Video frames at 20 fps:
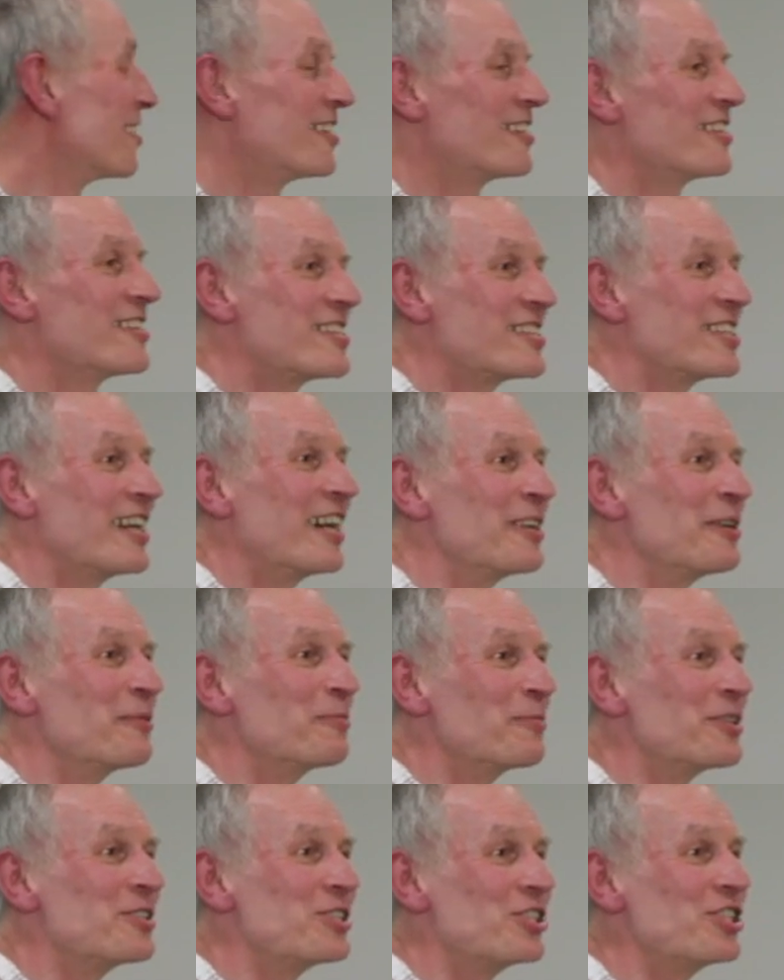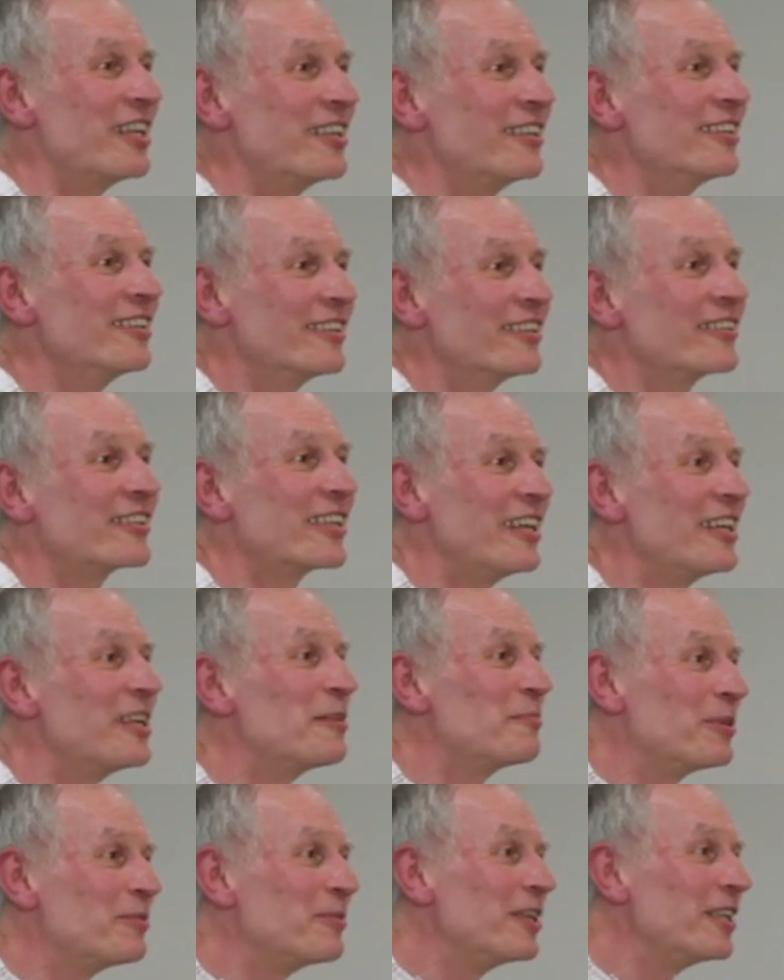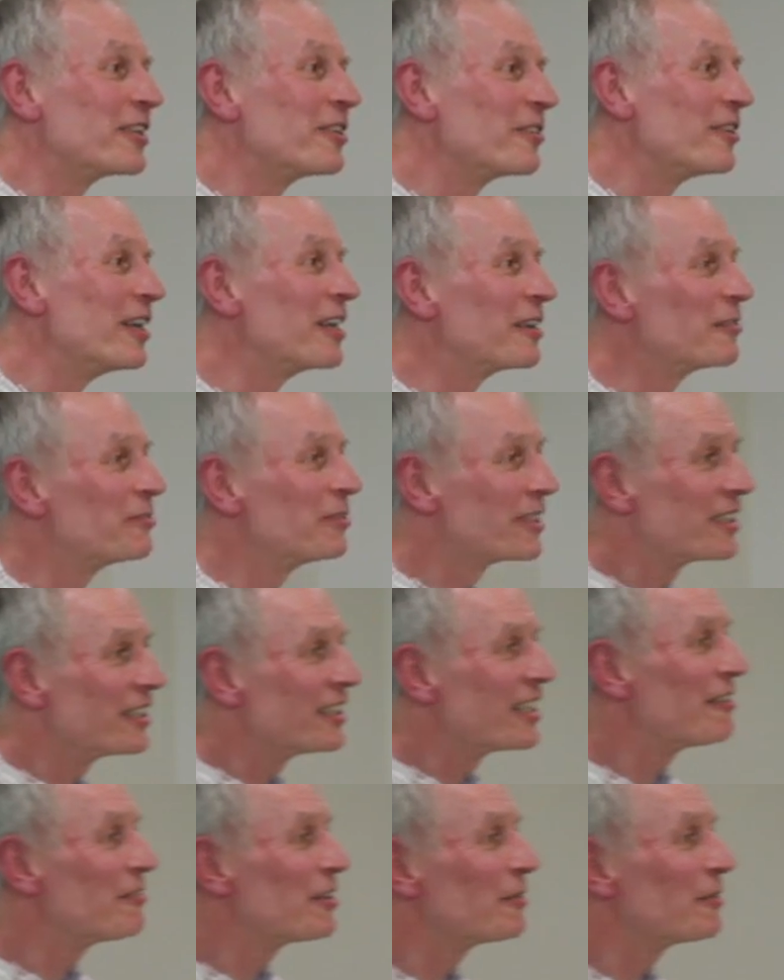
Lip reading: sign up with Jen. Okay, it'd be really great if we can have a